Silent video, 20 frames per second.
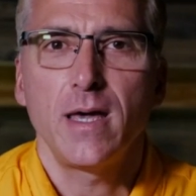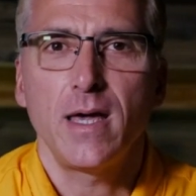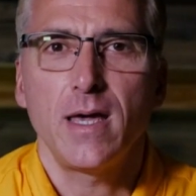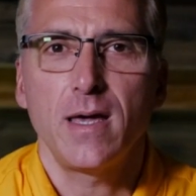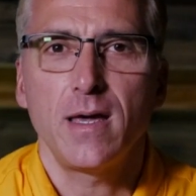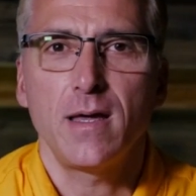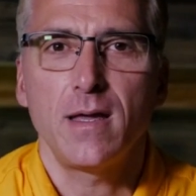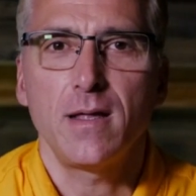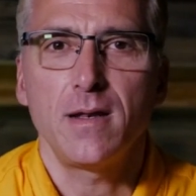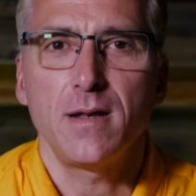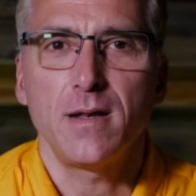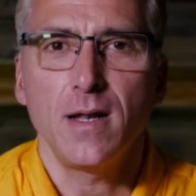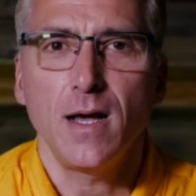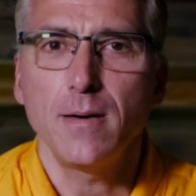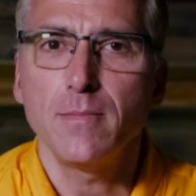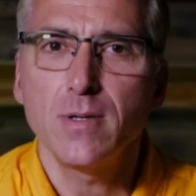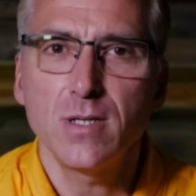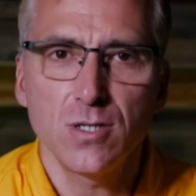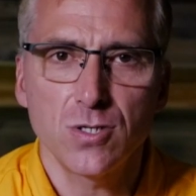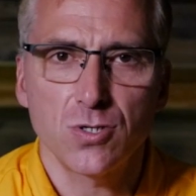and
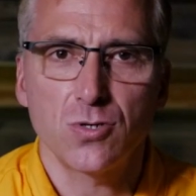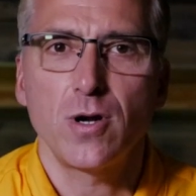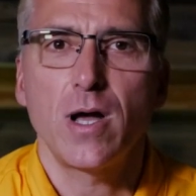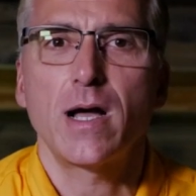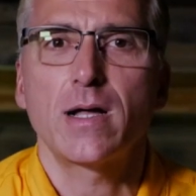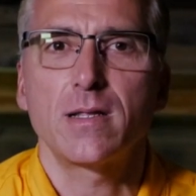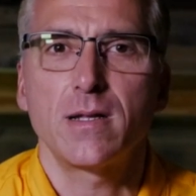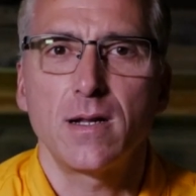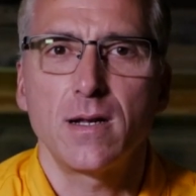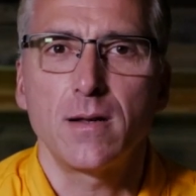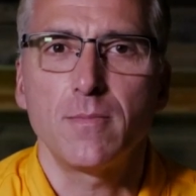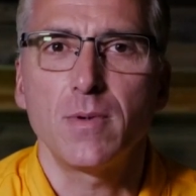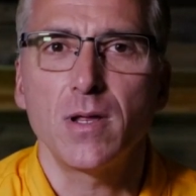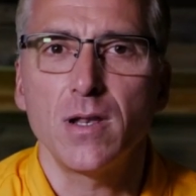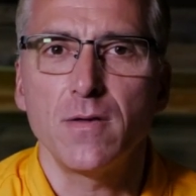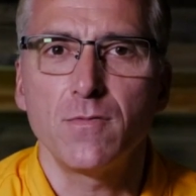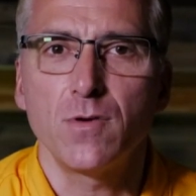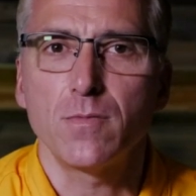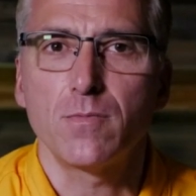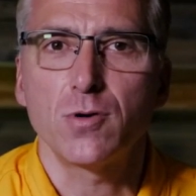not be distracted in the
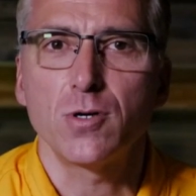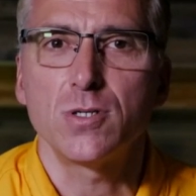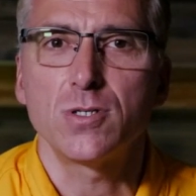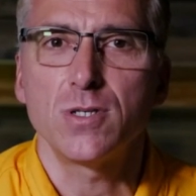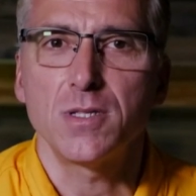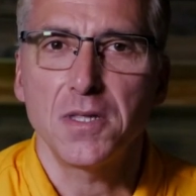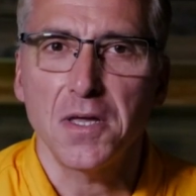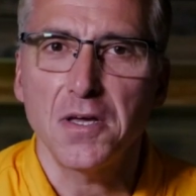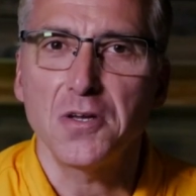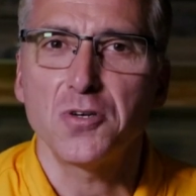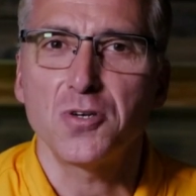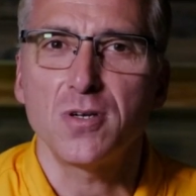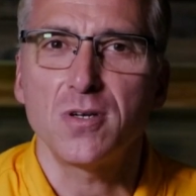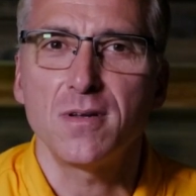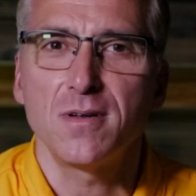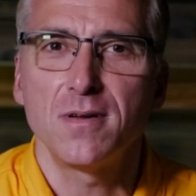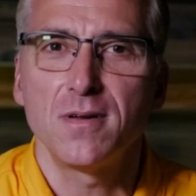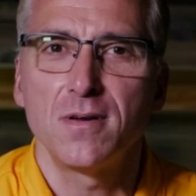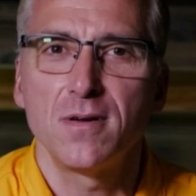middle of your presentation.